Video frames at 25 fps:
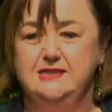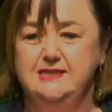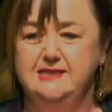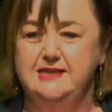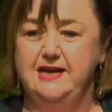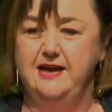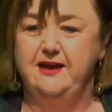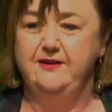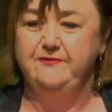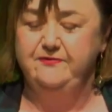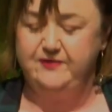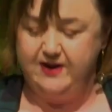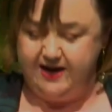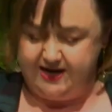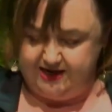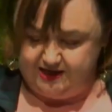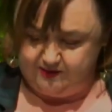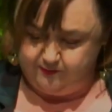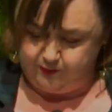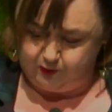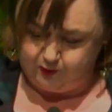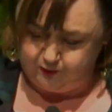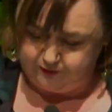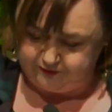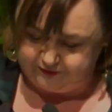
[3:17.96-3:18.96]

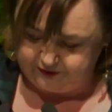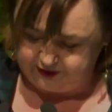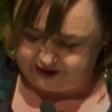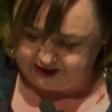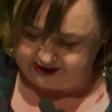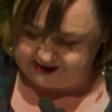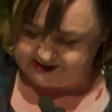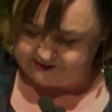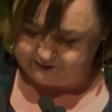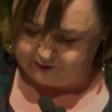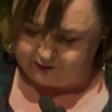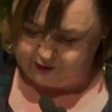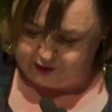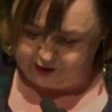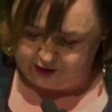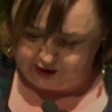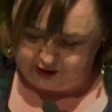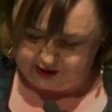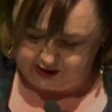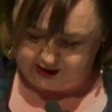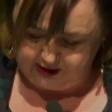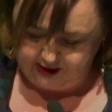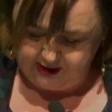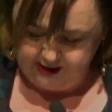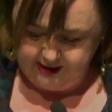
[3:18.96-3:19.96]
available for this
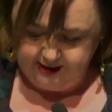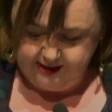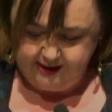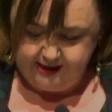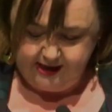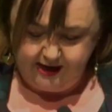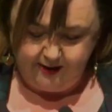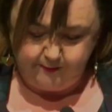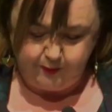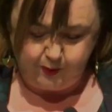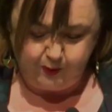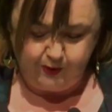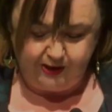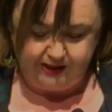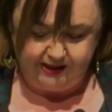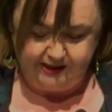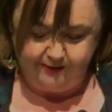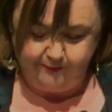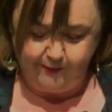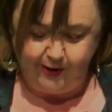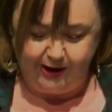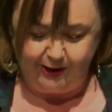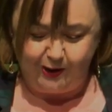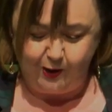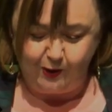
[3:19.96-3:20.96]
work, a point that
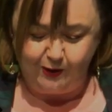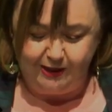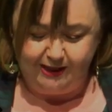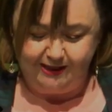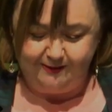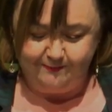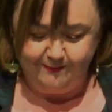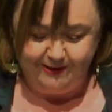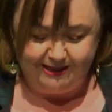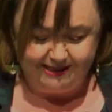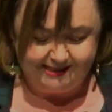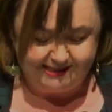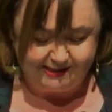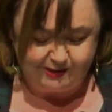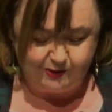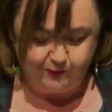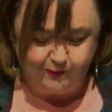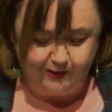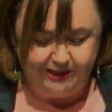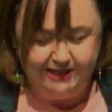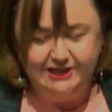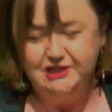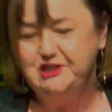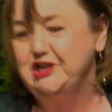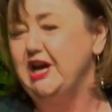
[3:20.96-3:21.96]
my colleague Minister
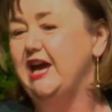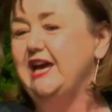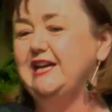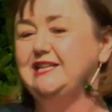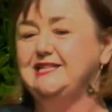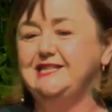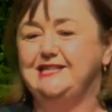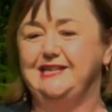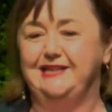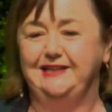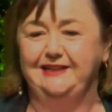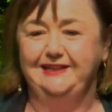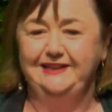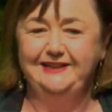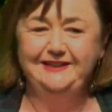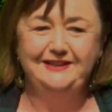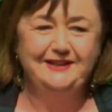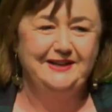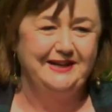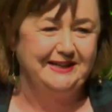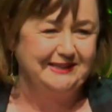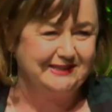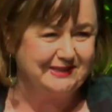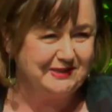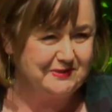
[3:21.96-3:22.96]
Willie Jackson
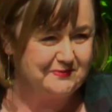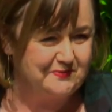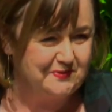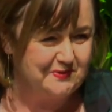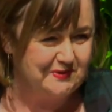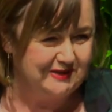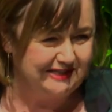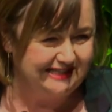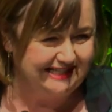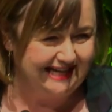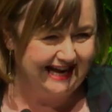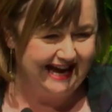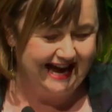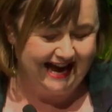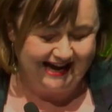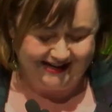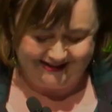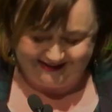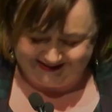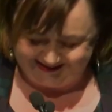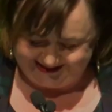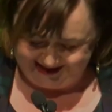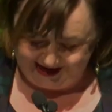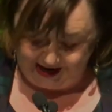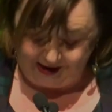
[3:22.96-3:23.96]
likes to point out
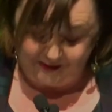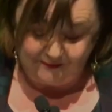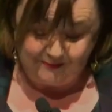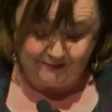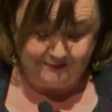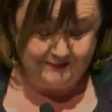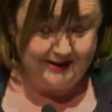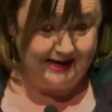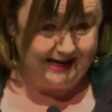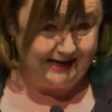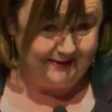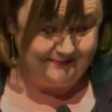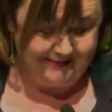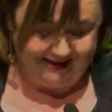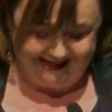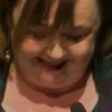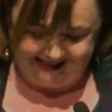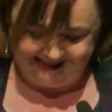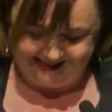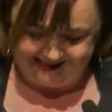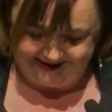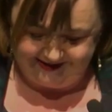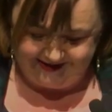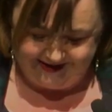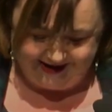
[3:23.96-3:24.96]
many, many
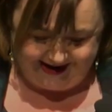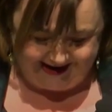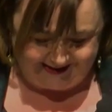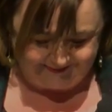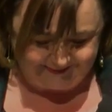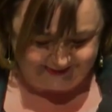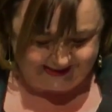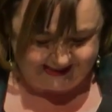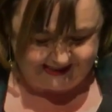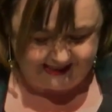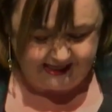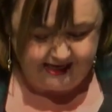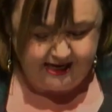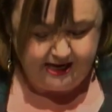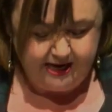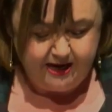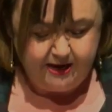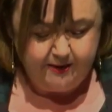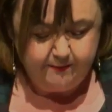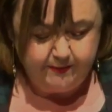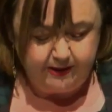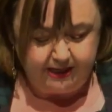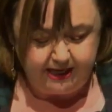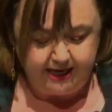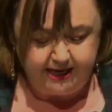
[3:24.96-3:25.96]
times.
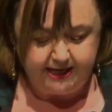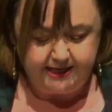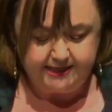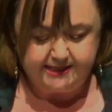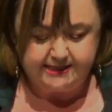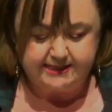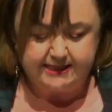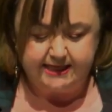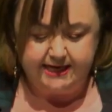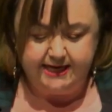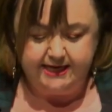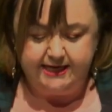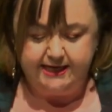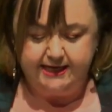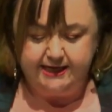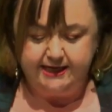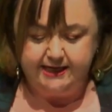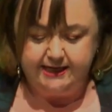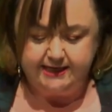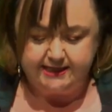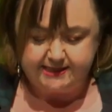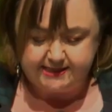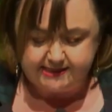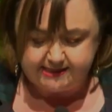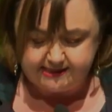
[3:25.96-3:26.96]
But he is leading an
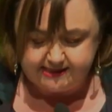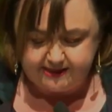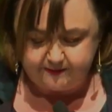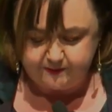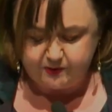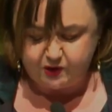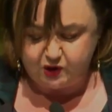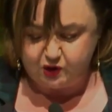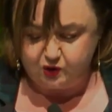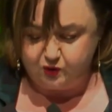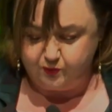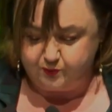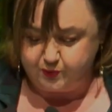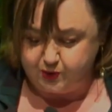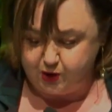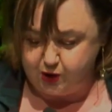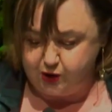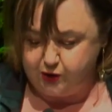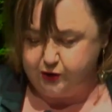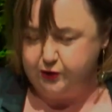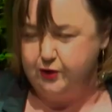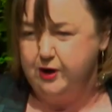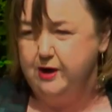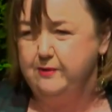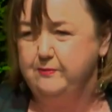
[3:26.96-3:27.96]
exceptional
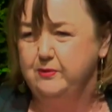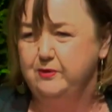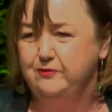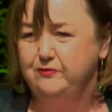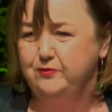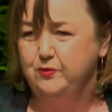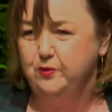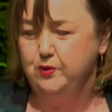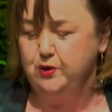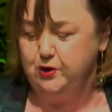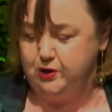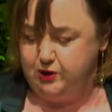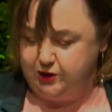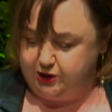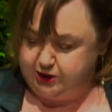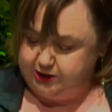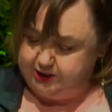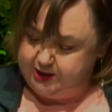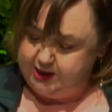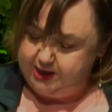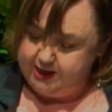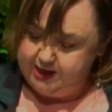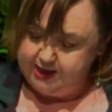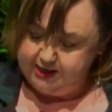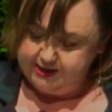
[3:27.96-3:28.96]
program of work
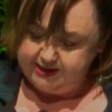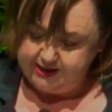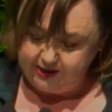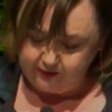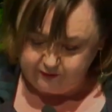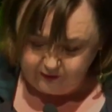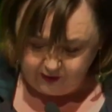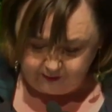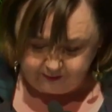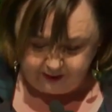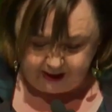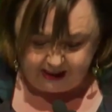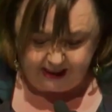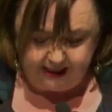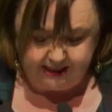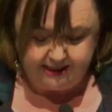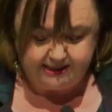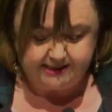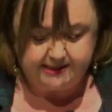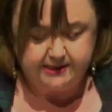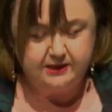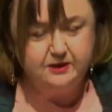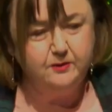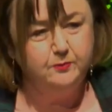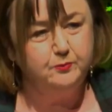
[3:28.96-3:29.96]
that
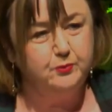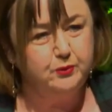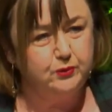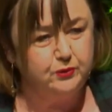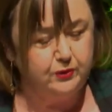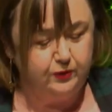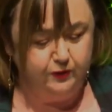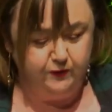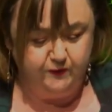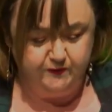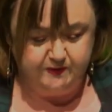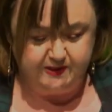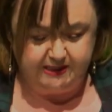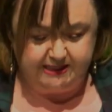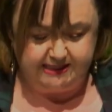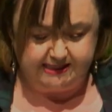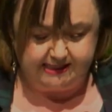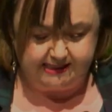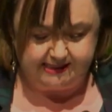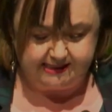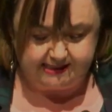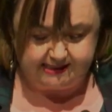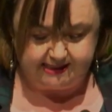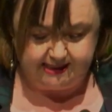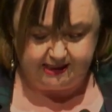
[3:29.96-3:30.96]
repairs and improves
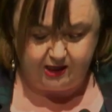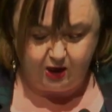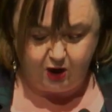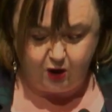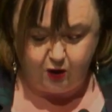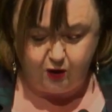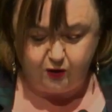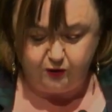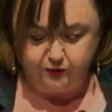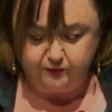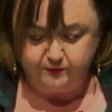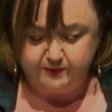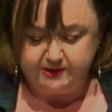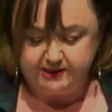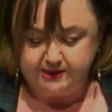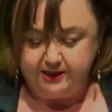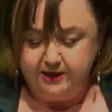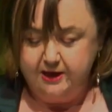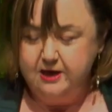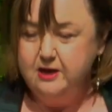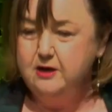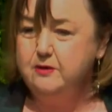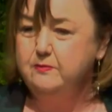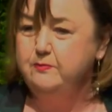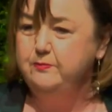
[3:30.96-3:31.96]
existing homes,
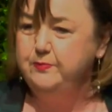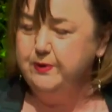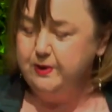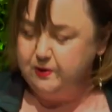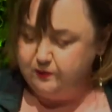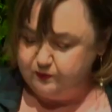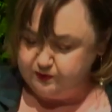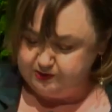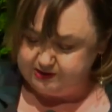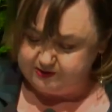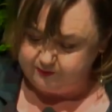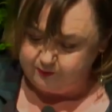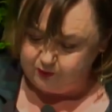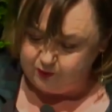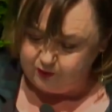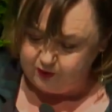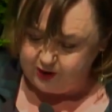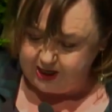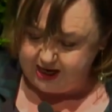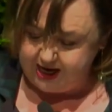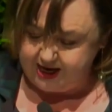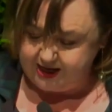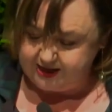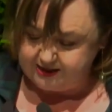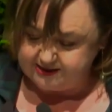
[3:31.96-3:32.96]
builds more
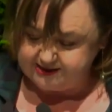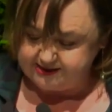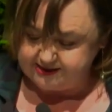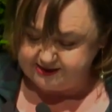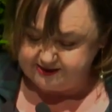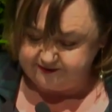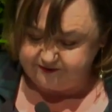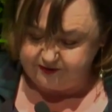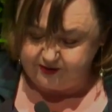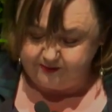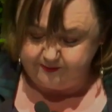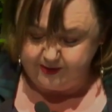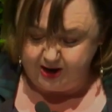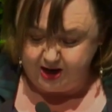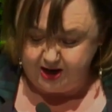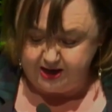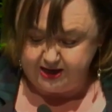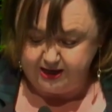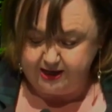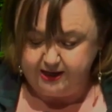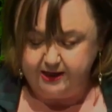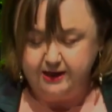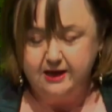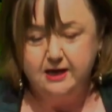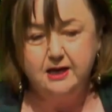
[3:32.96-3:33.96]
houses for
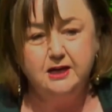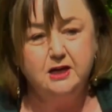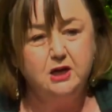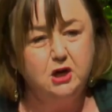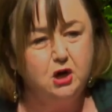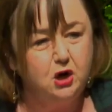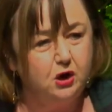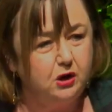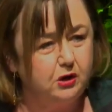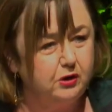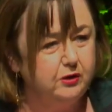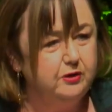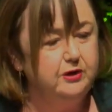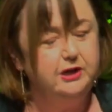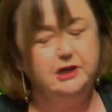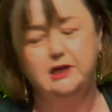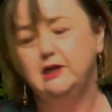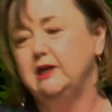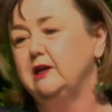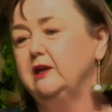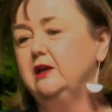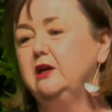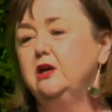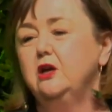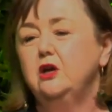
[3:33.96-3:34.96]
Māori,
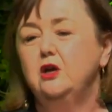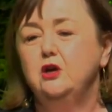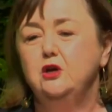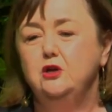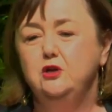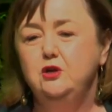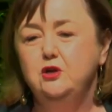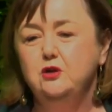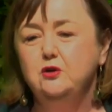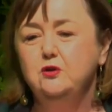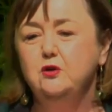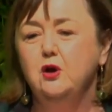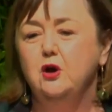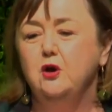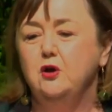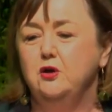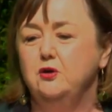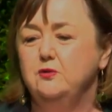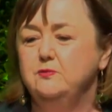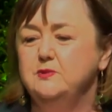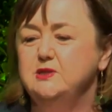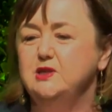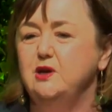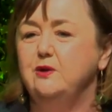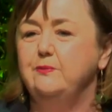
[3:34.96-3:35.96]
including new
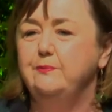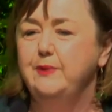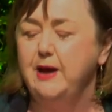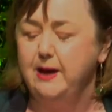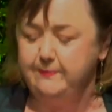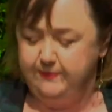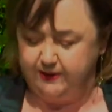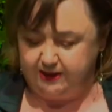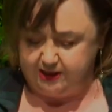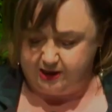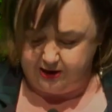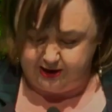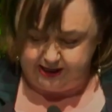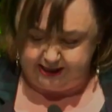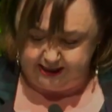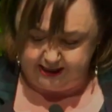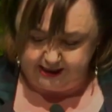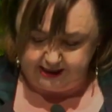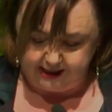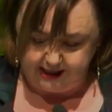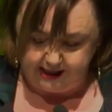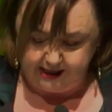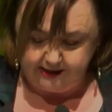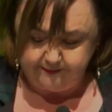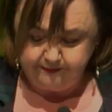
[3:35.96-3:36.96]
homes on
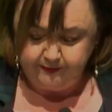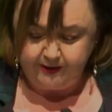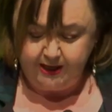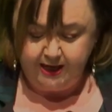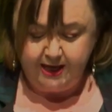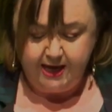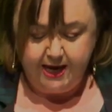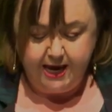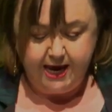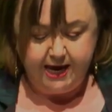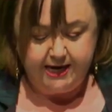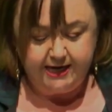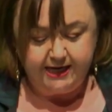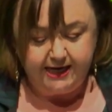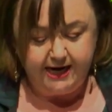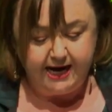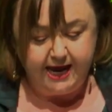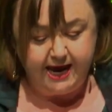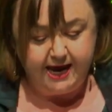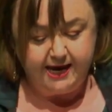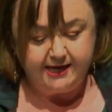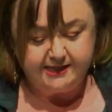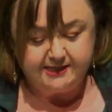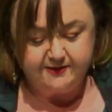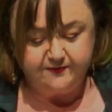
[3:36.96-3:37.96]
Papakainga, and
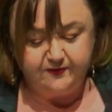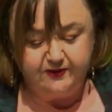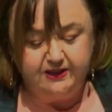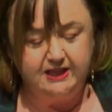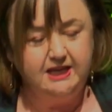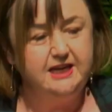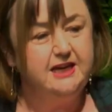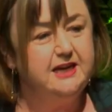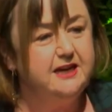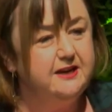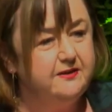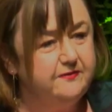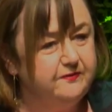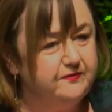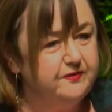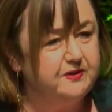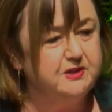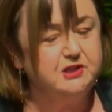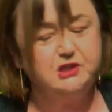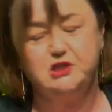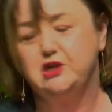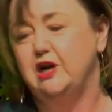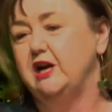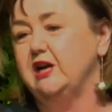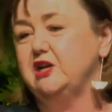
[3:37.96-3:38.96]
allows for the
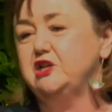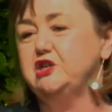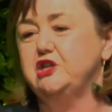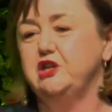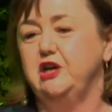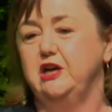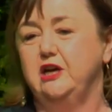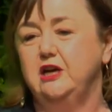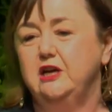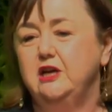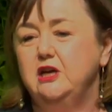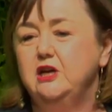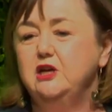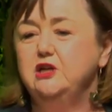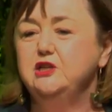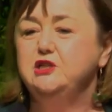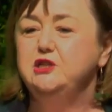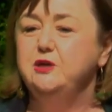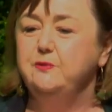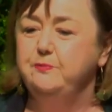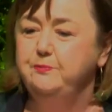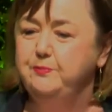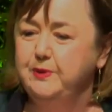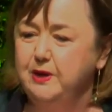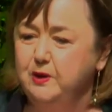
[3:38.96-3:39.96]
infrastructure
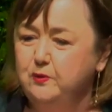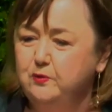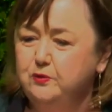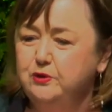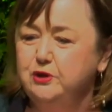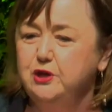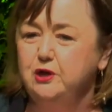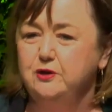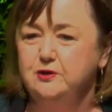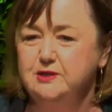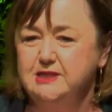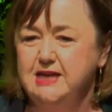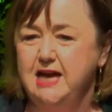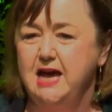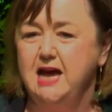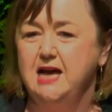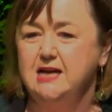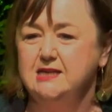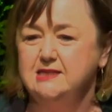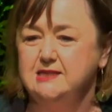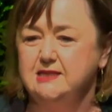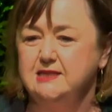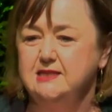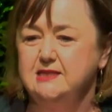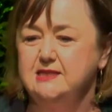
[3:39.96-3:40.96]
to build those
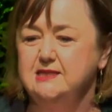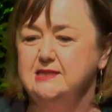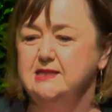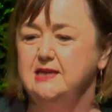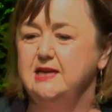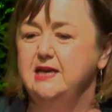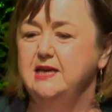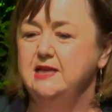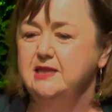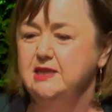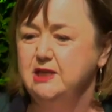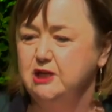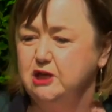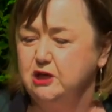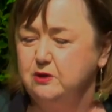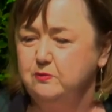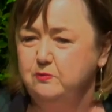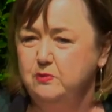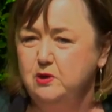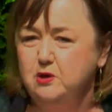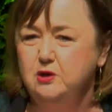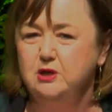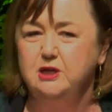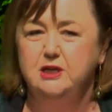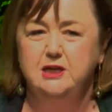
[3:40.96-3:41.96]
houses in the
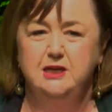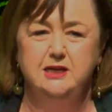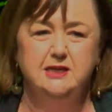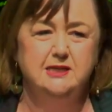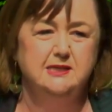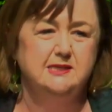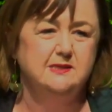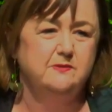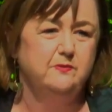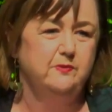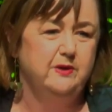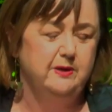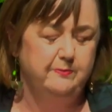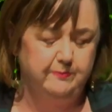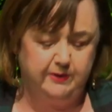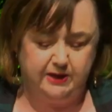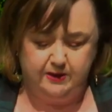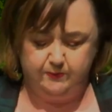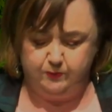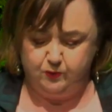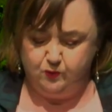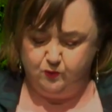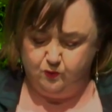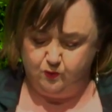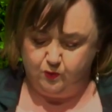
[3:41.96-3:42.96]
communities where
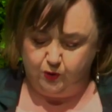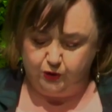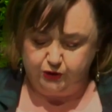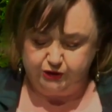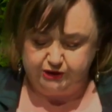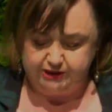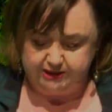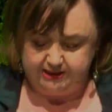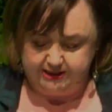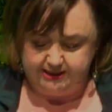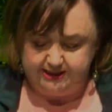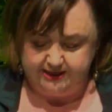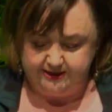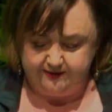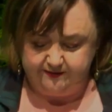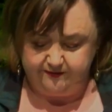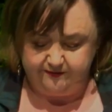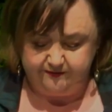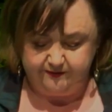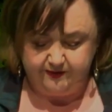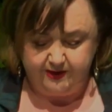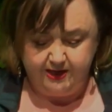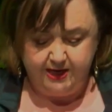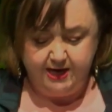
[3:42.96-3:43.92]
people want to live.